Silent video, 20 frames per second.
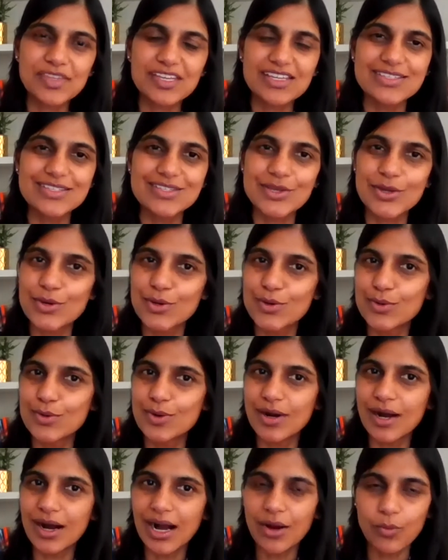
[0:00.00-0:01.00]
So
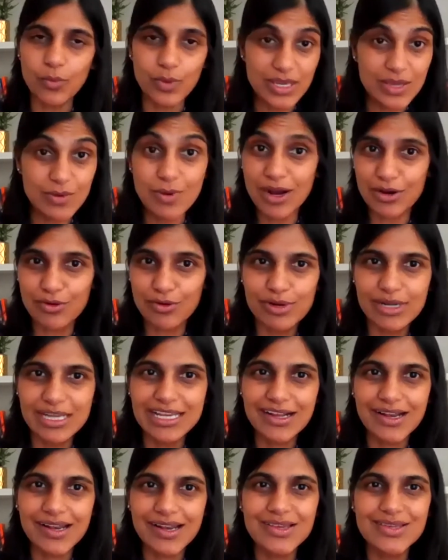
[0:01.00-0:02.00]
we work really
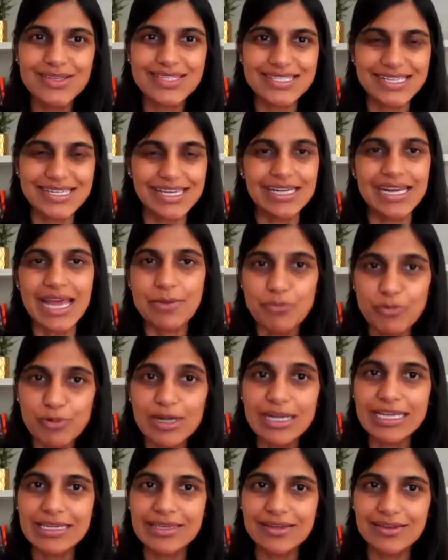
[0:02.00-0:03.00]
closely, and I'm
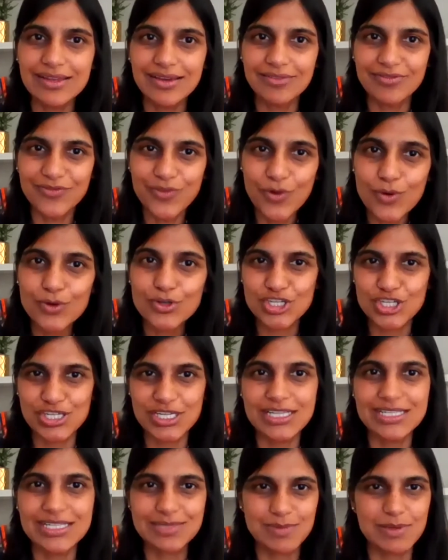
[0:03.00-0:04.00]
really
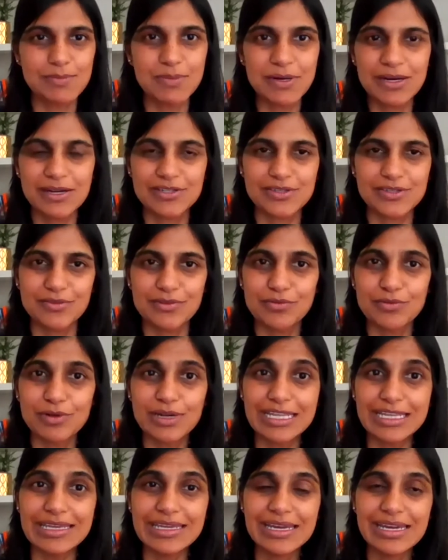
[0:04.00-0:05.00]
fortunate to be part of a
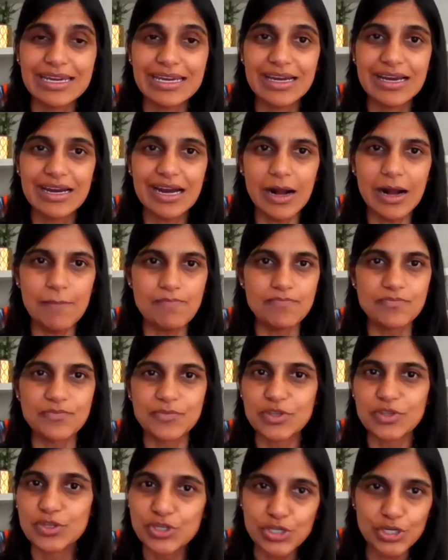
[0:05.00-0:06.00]
really
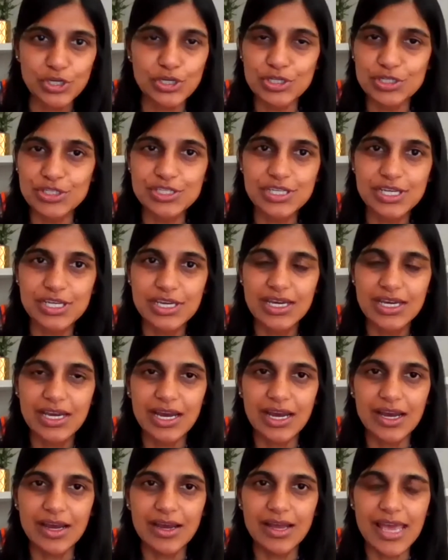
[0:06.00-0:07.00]
good,
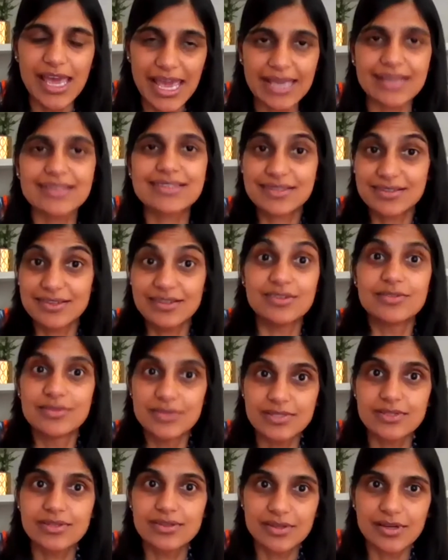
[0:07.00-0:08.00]

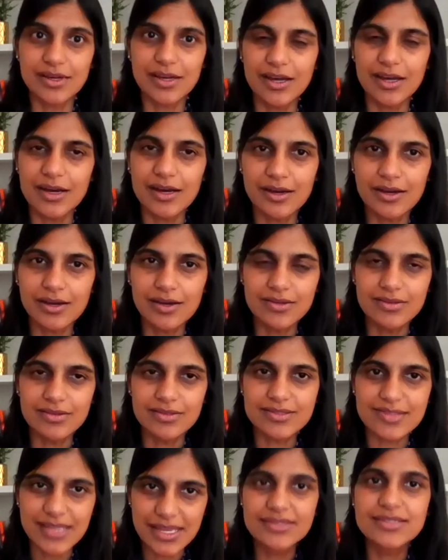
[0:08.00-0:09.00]
excellent
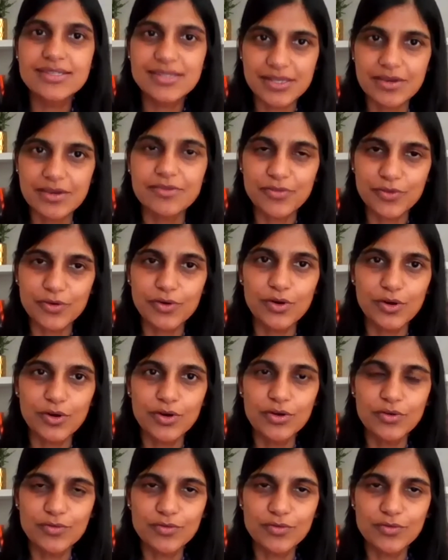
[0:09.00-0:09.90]
center for